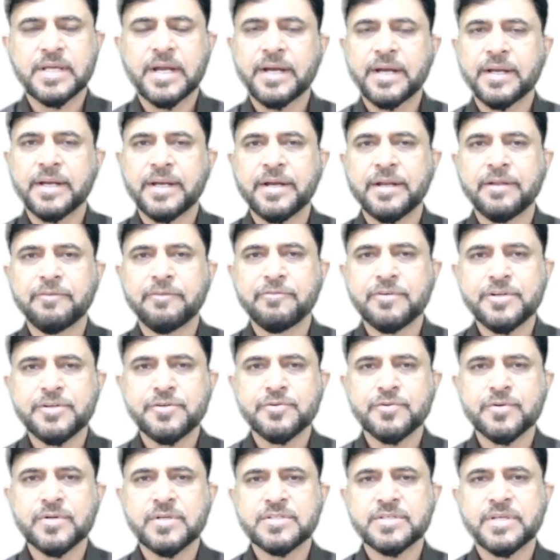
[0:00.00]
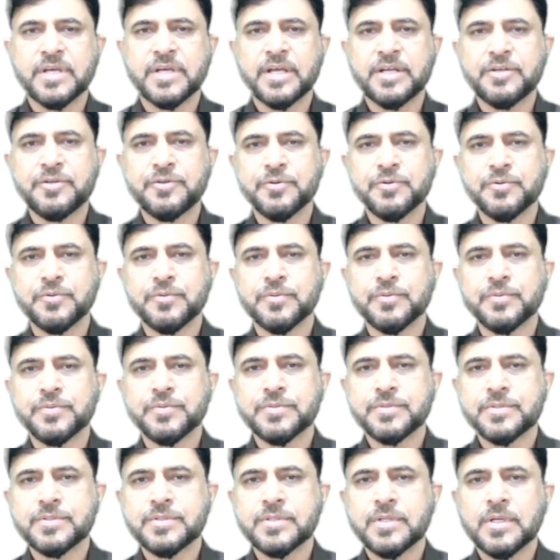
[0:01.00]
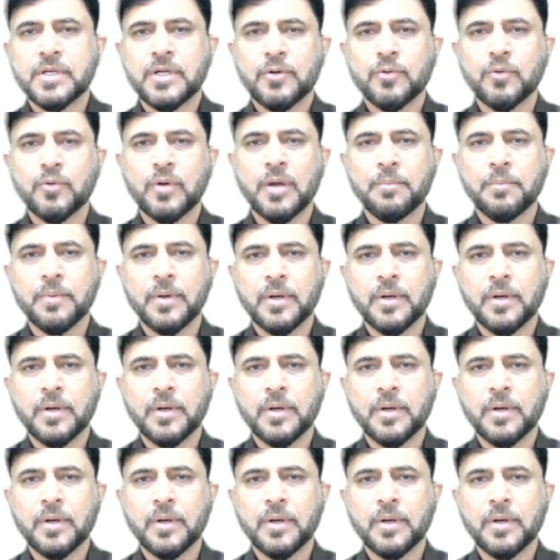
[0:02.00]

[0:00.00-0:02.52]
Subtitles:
that individuals can use to